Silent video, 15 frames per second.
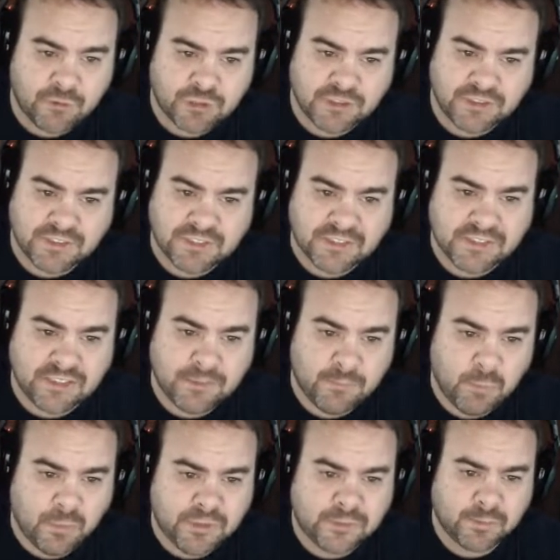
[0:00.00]
16
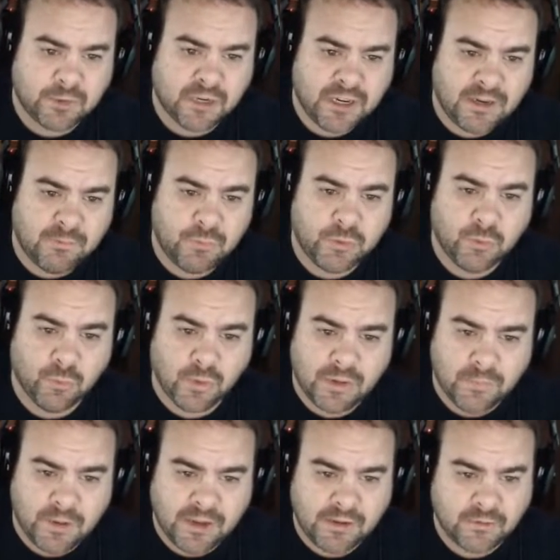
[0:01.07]
points per game, 2
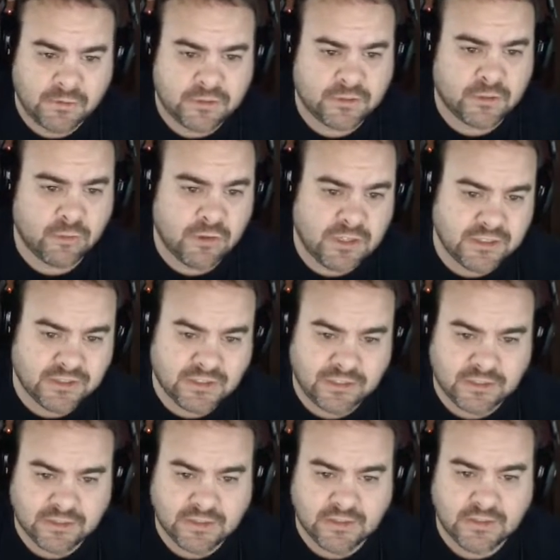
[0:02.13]
rebounds, 3
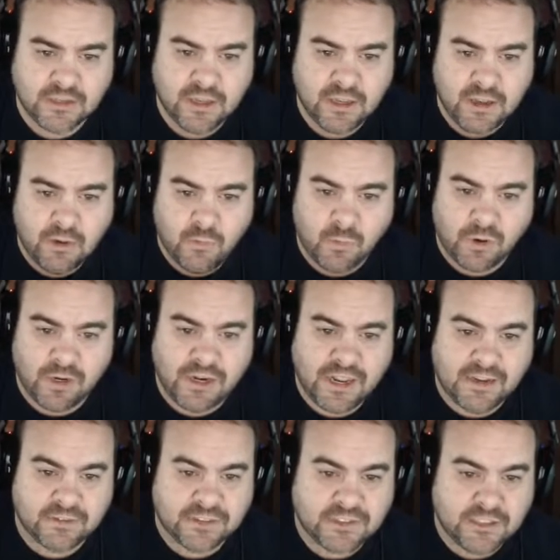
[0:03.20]
assists, 1.5
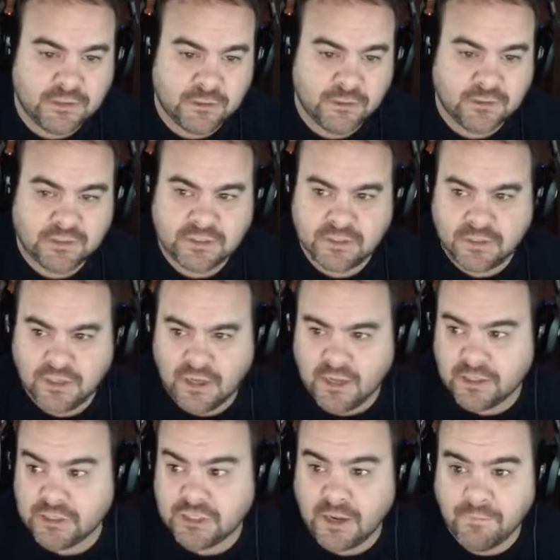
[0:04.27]
steals,
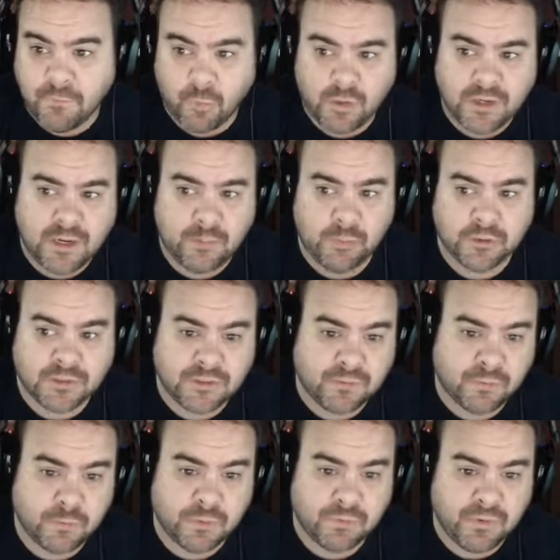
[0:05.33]
shot 48%
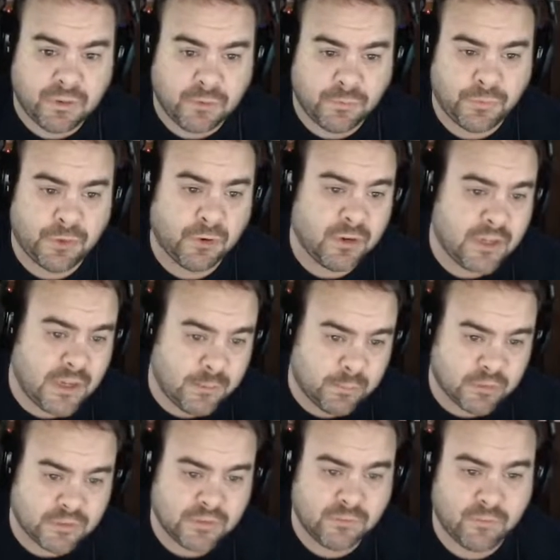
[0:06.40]
from the field,
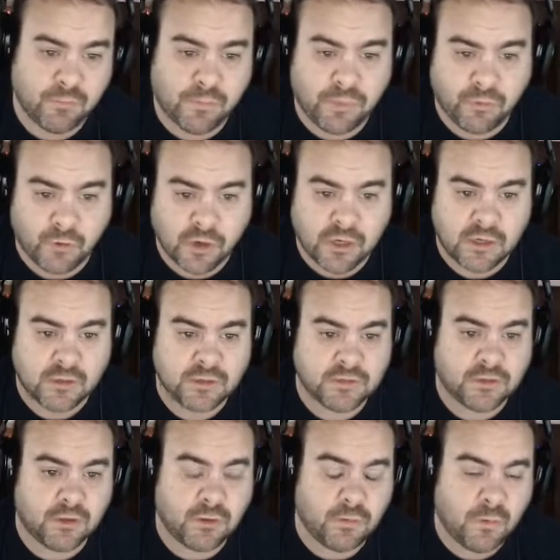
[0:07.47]
38% from 3. So